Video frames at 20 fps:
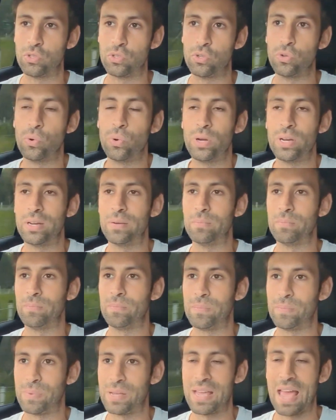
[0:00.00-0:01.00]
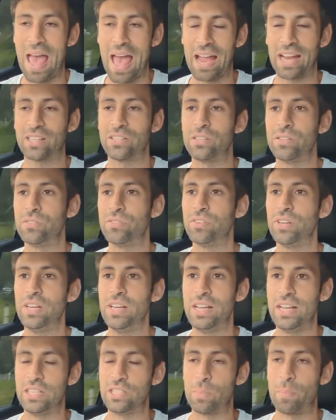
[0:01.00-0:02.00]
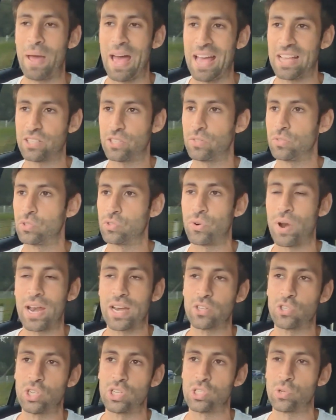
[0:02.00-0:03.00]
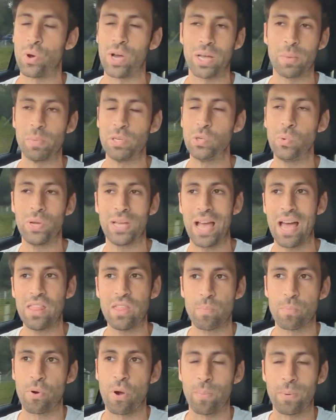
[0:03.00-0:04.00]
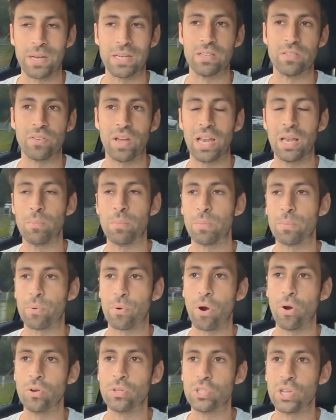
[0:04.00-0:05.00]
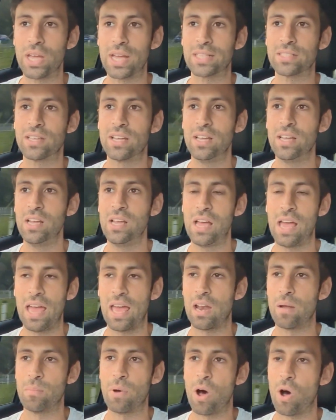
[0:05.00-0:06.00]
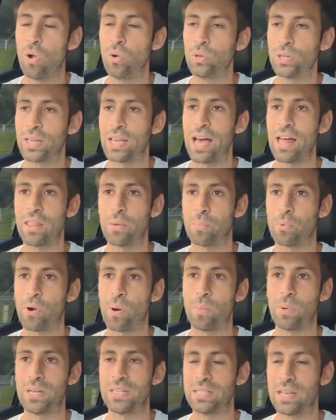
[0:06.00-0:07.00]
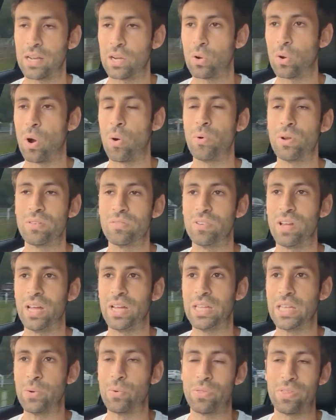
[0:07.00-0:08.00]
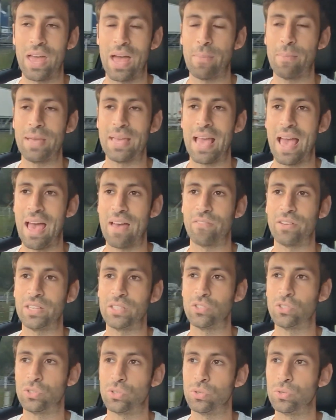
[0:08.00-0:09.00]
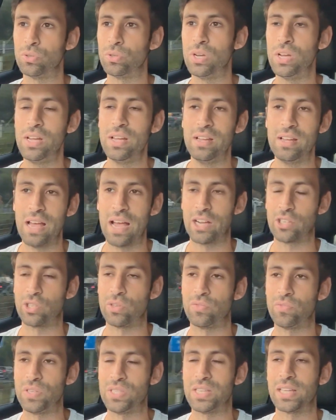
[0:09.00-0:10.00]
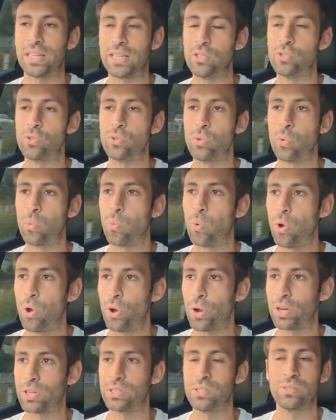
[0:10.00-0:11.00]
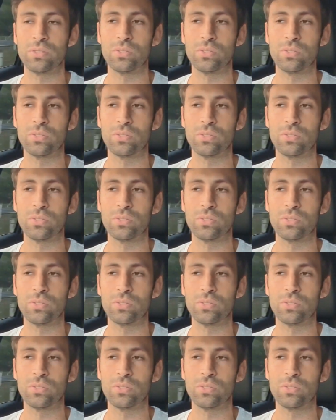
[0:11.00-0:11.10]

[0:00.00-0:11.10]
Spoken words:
do it, be active. It's a passive strategy. So I can be doing other property development projects, and I'm holding other properties that grow in value without me having to actually physically do the work